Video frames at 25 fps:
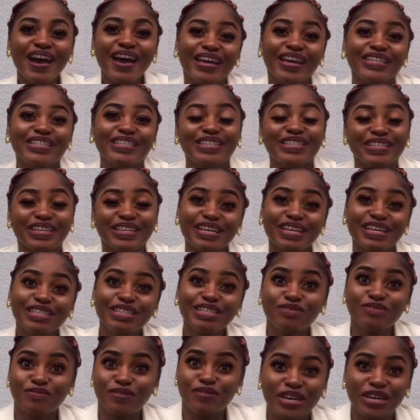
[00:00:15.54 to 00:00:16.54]
In
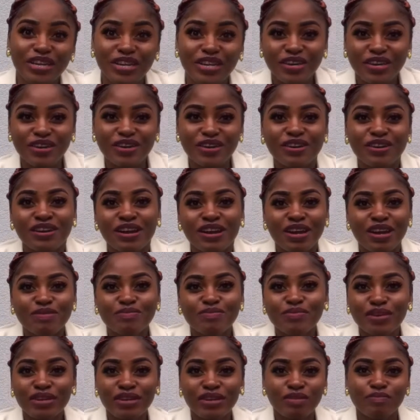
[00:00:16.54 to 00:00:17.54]
today's video
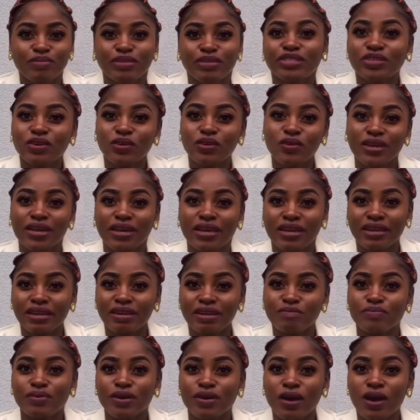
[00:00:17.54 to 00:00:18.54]
I'm gonna be talking
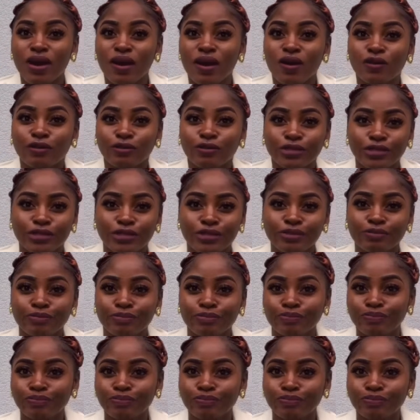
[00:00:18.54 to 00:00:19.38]
about